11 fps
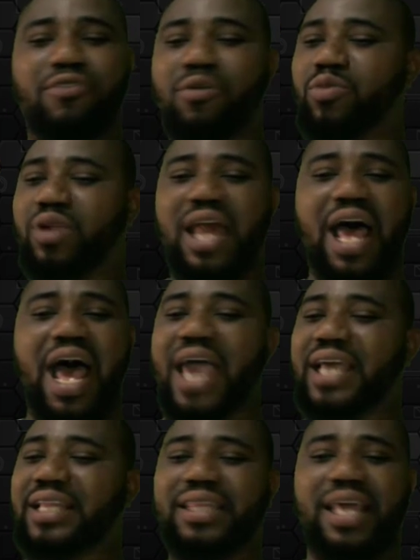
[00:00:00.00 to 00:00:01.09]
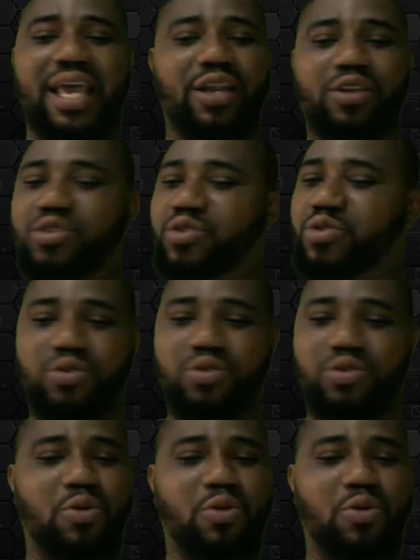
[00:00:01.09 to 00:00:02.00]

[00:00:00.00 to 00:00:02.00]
formula, I tell you,